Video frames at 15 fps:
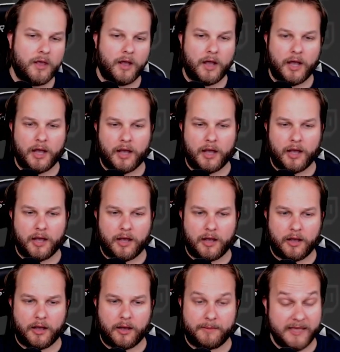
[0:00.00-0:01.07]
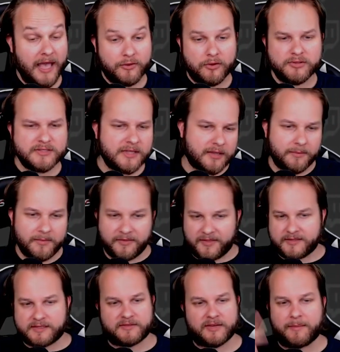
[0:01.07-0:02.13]
But yeah, those are a couple of the
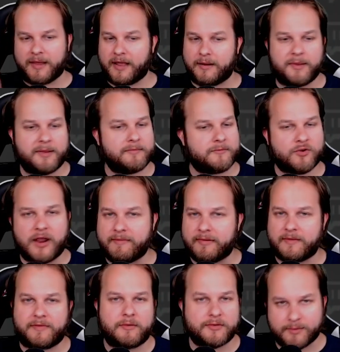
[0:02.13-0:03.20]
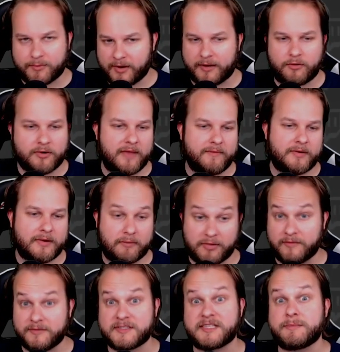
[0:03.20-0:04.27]
things off the top of my head. I mean, Kraven, I think we're getting Kraven. I'd
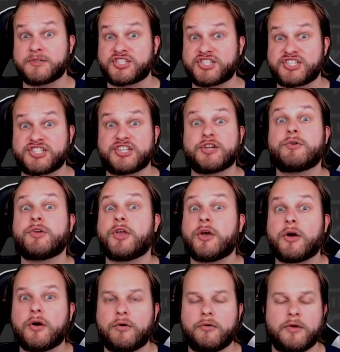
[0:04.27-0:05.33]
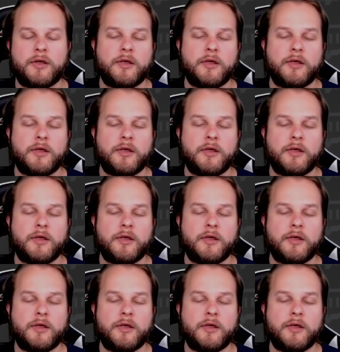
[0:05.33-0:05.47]
love to see Mysterio.